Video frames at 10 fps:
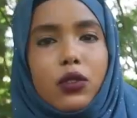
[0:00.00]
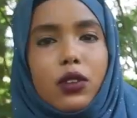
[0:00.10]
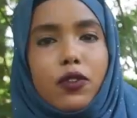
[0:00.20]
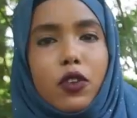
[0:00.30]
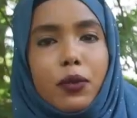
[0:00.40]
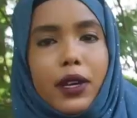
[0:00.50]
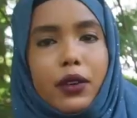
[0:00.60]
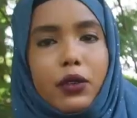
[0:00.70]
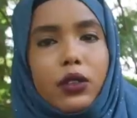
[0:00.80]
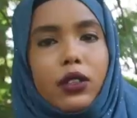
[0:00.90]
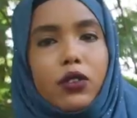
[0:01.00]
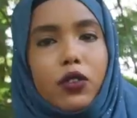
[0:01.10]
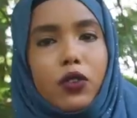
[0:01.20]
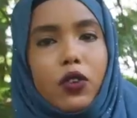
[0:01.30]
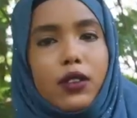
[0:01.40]
was the former headquarters
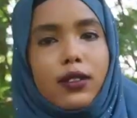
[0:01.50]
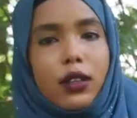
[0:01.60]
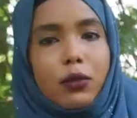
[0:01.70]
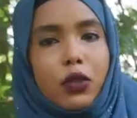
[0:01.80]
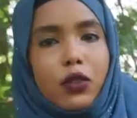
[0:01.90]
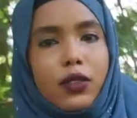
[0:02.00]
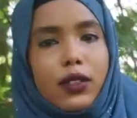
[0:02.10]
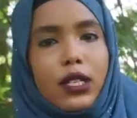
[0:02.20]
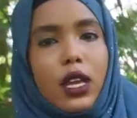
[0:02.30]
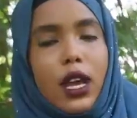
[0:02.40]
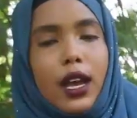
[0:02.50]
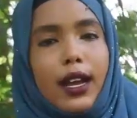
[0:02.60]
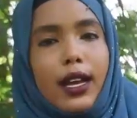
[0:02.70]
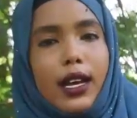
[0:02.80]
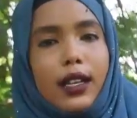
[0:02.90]
of Northeastern Province
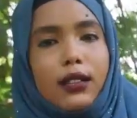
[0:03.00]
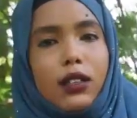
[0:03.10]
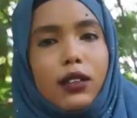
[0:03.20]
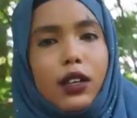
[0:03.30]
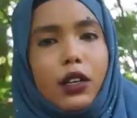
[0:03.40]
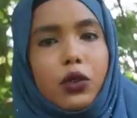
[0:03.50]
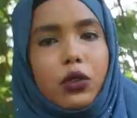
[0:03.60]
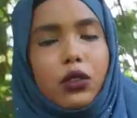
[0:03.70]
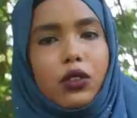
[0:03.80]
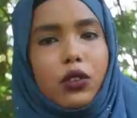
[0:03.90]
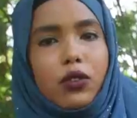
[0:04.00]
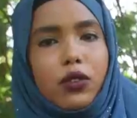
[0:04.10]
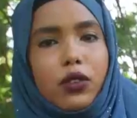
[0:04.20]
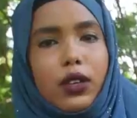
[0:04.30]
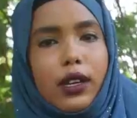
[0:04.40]
and currently the headquarters of
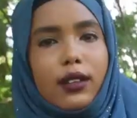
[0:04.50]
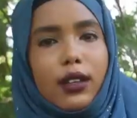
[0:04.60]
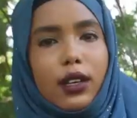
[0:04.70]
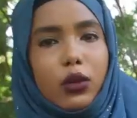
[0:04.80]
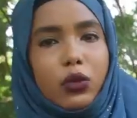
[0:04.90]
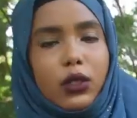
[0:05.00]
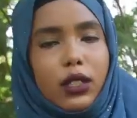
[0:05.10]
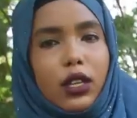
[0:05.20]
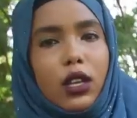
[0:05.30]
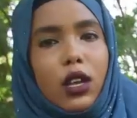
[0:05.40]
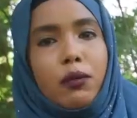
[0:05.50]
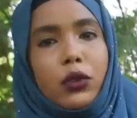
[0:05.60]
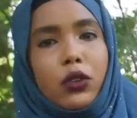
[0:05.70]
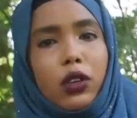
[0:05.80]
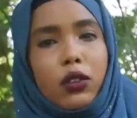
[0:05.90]
Garissa County.
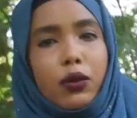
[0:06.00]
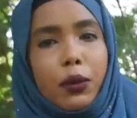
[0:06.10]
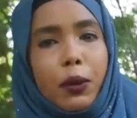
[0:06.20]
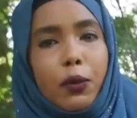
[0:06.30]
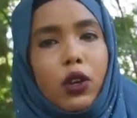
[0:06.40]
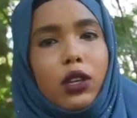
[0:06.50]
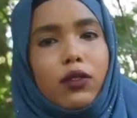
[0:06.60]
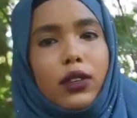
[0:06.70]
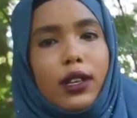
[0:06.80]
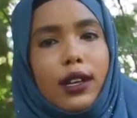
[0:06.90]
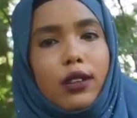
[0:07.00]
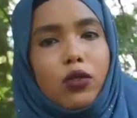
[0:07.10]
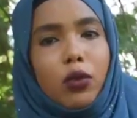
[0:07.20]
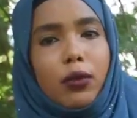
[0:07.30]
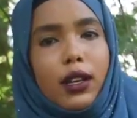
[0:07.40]
Majority of the people living here are
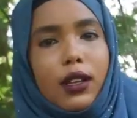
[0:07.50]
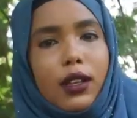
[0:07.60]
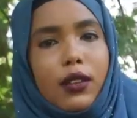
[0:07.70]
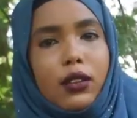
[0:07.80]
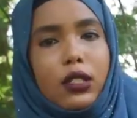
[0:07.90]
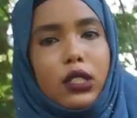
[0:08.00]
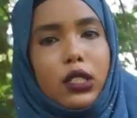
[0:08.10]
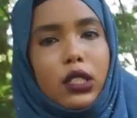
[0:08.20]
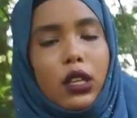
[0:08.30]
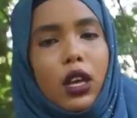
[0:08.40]
Somali ethnicity